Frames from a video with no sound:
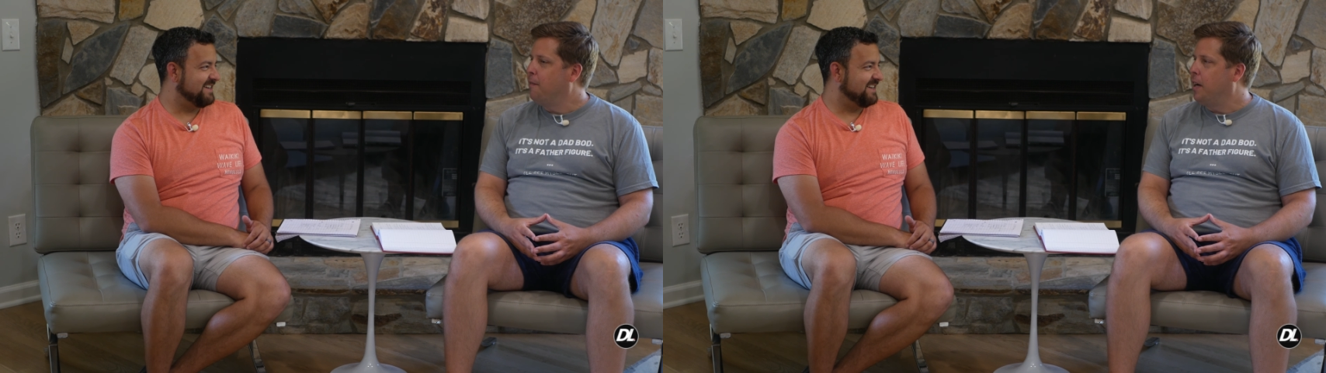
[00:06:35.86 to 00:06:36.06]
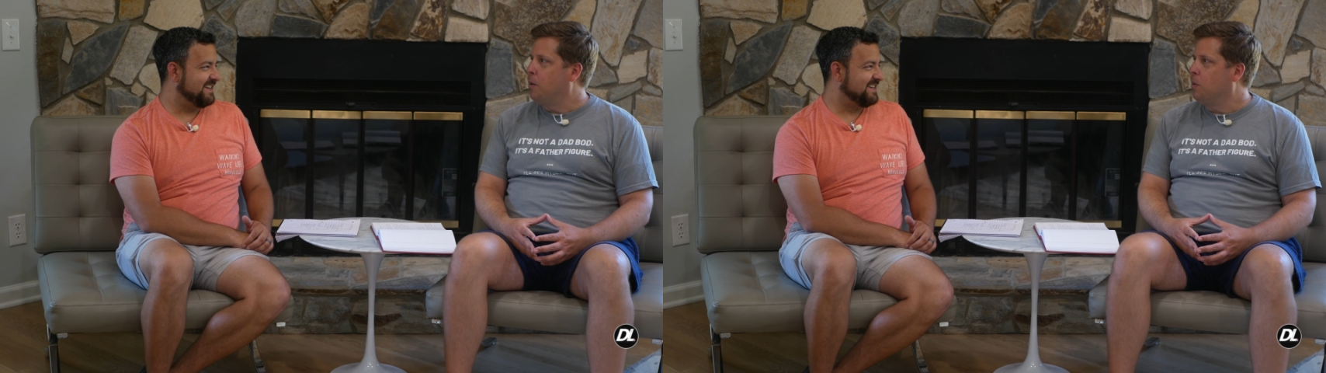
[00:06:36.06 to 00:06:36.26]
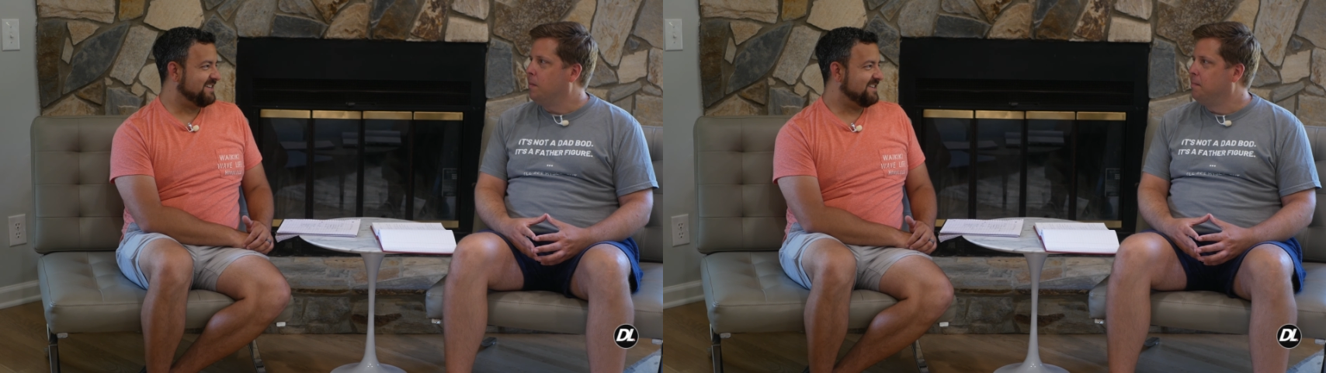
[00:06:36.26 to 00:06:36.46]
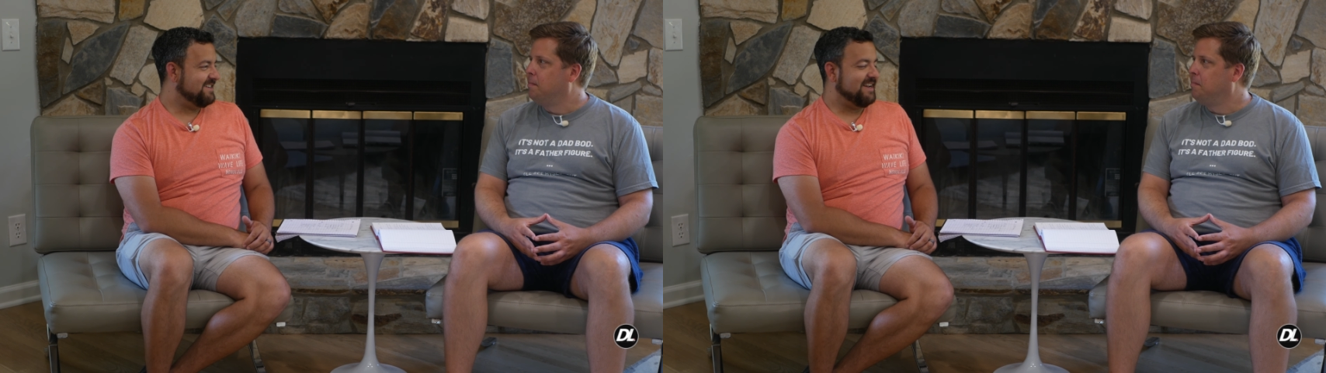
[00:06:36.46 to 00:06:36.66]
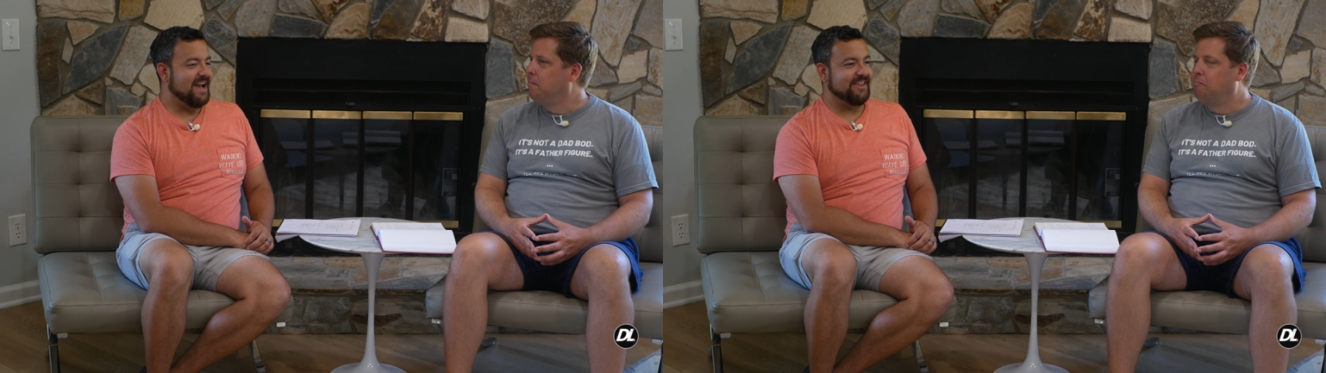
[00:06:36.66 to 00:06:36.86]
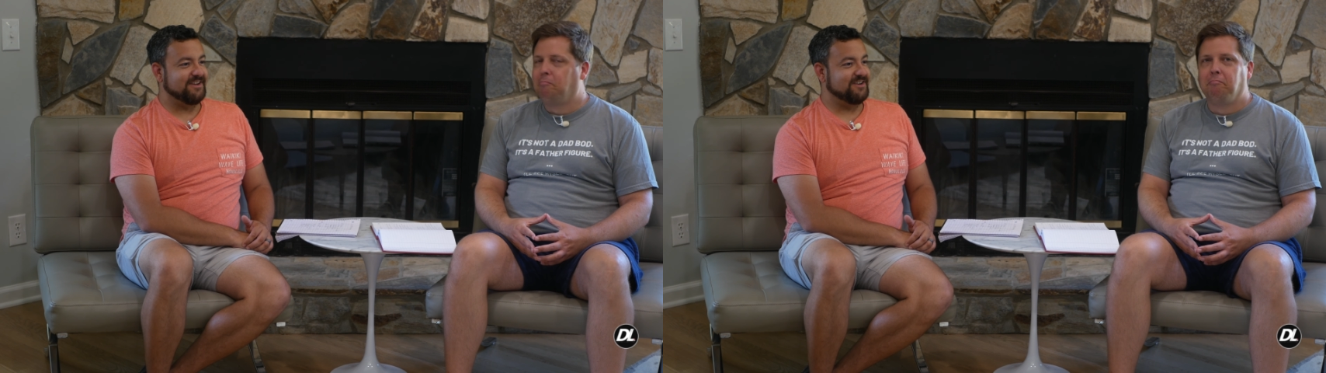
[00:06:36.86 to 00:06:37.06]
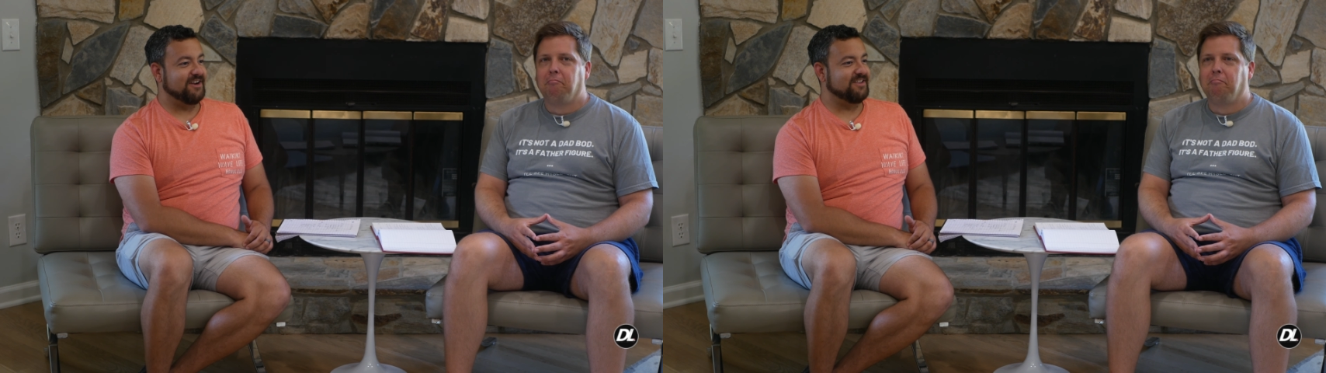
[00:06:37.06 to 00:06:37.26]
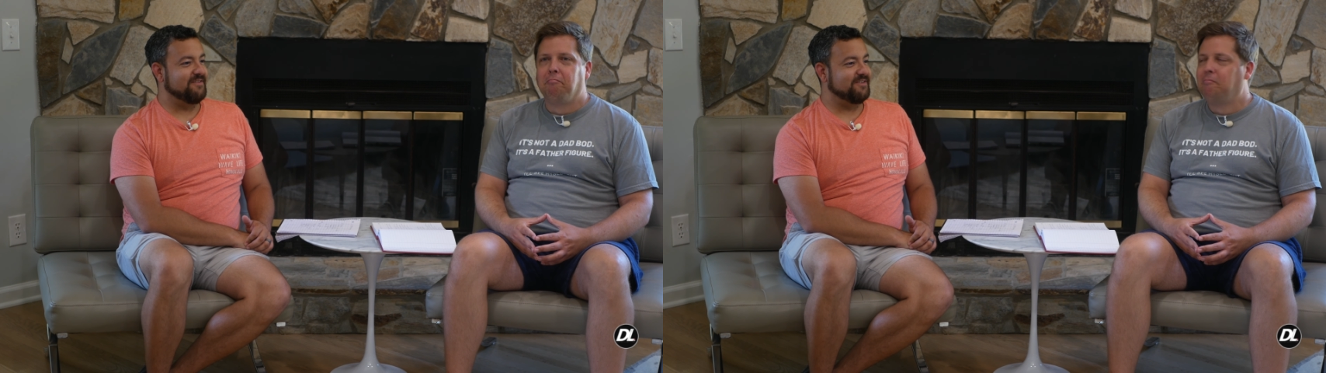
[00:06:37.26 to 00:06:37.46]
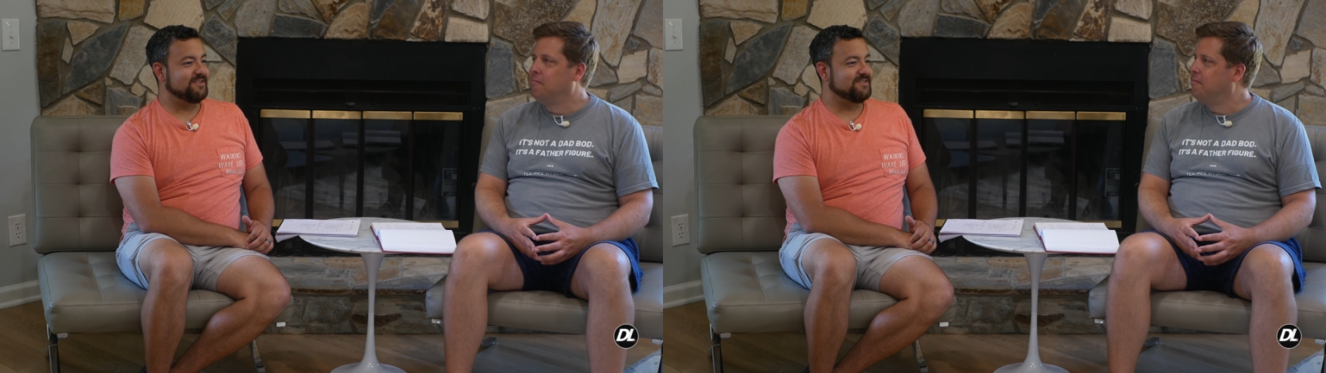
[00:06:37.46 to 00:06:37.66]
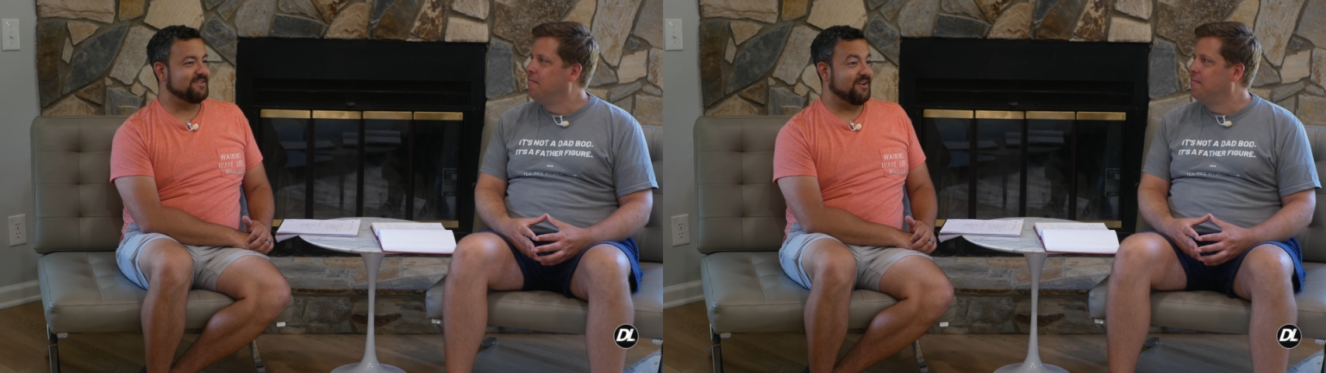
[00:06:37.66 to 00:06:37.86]
Speaker 1: Never had one. I think a
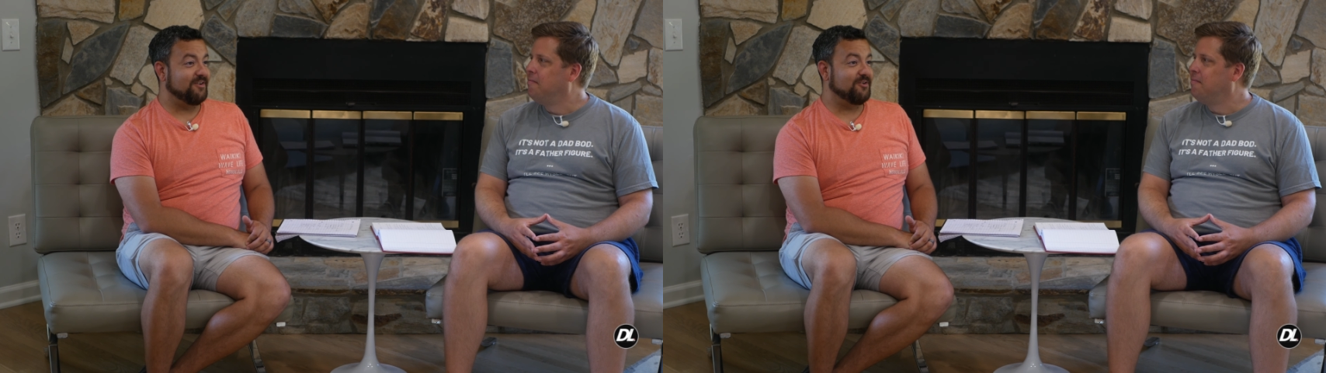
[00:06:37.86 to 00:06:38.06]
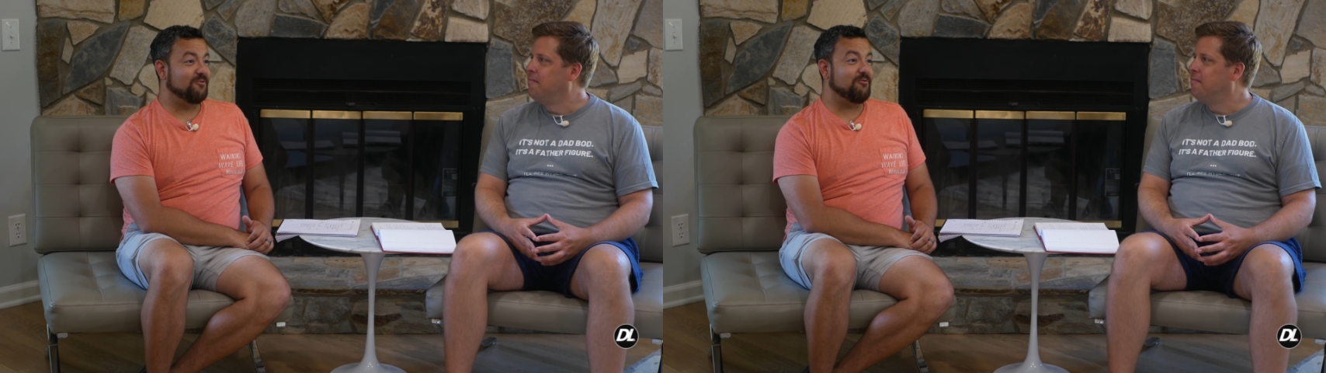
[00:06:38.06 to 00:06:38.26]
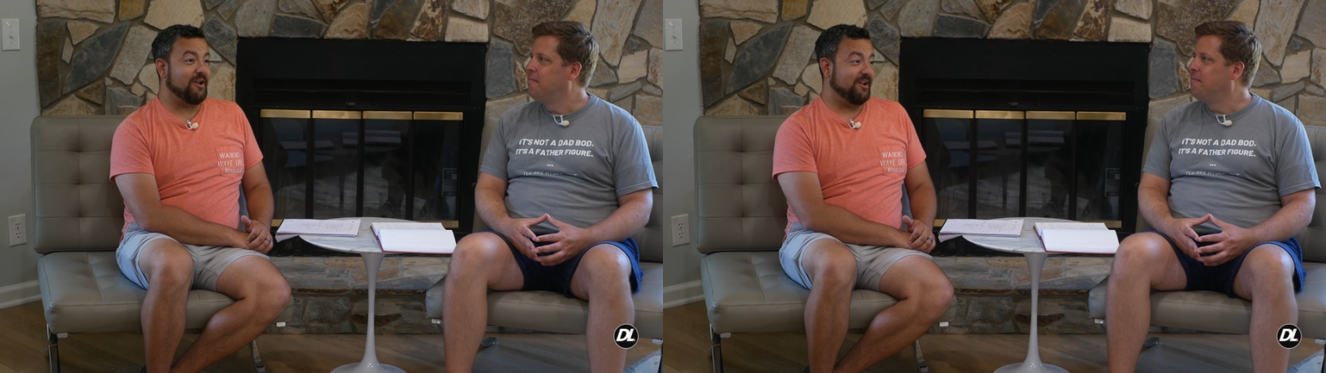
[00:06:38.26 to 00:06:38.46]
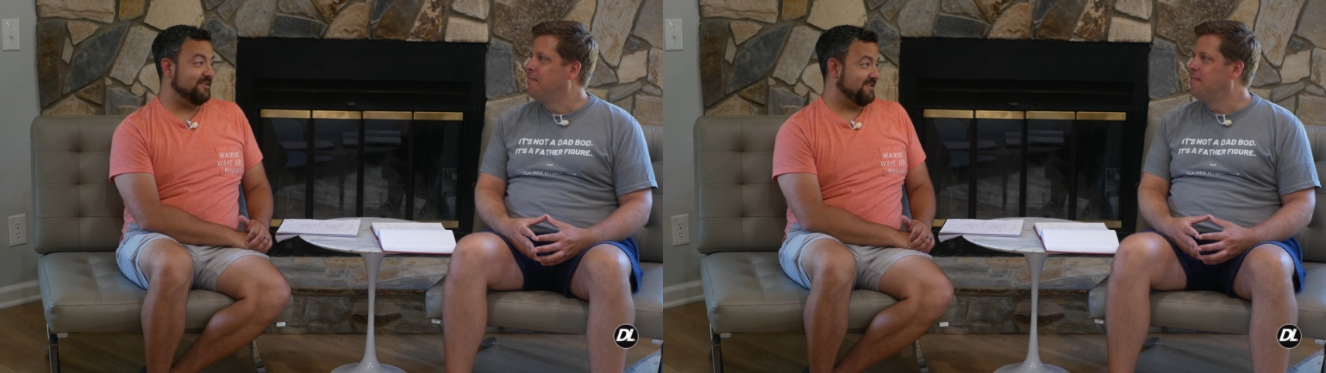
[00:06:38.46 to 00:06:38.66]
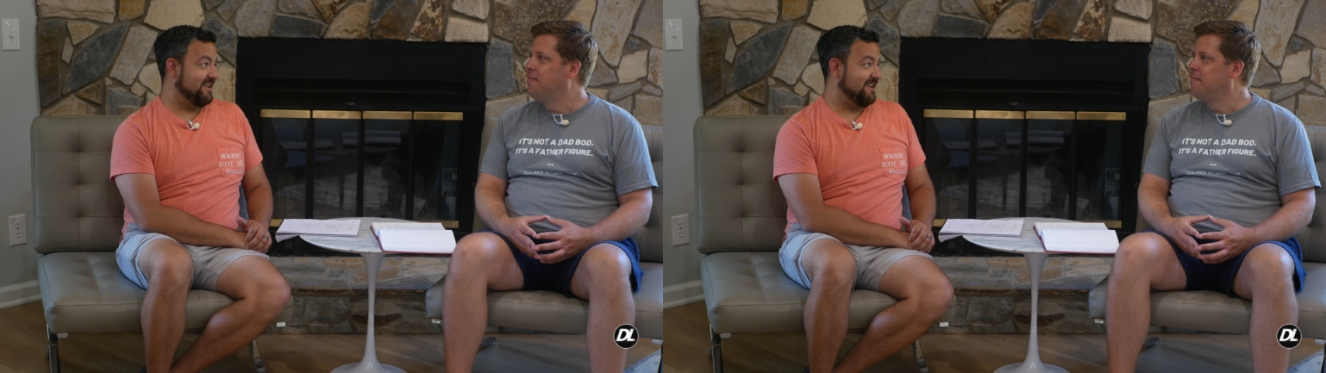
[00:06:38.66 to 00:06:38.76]
911 is a great